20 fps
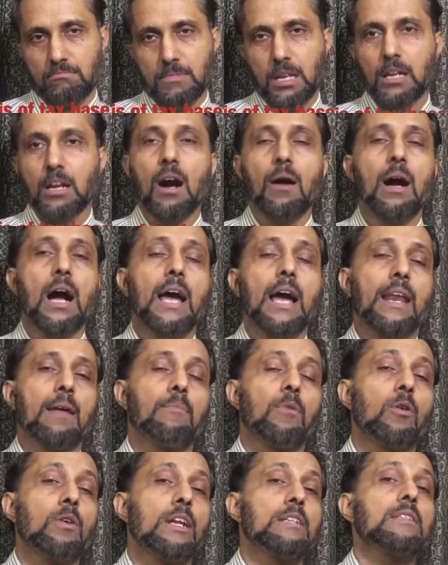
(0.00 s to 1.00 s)
An
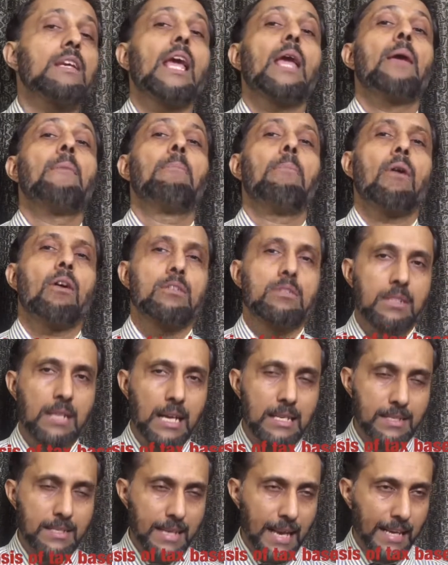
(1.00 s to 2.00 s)
amount is imposed
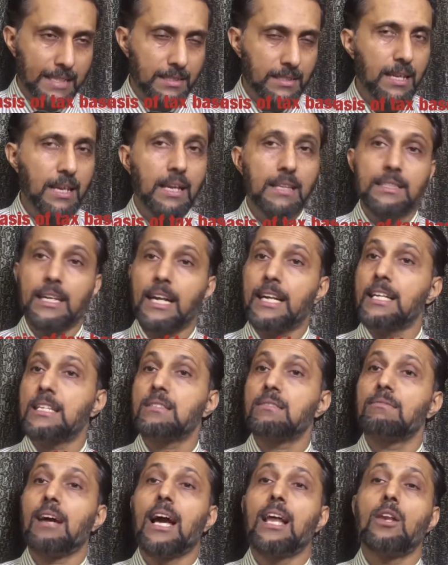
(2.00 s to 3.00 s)
as tax. That
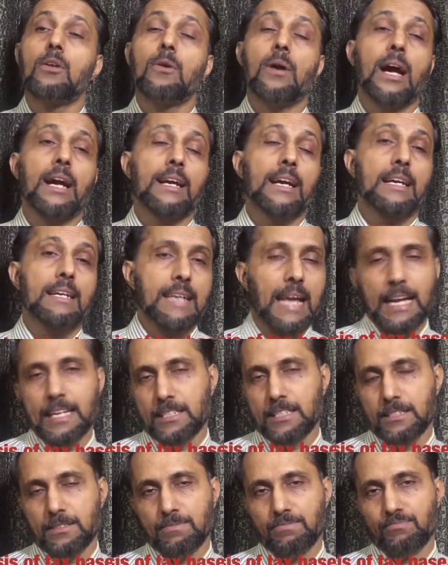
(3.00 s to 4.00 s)
is value added
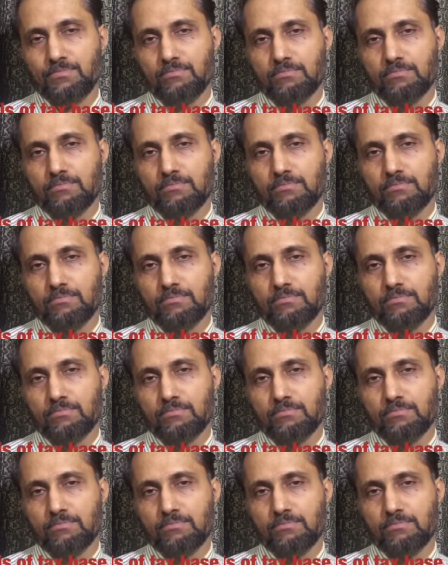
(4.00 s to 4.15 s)
tax.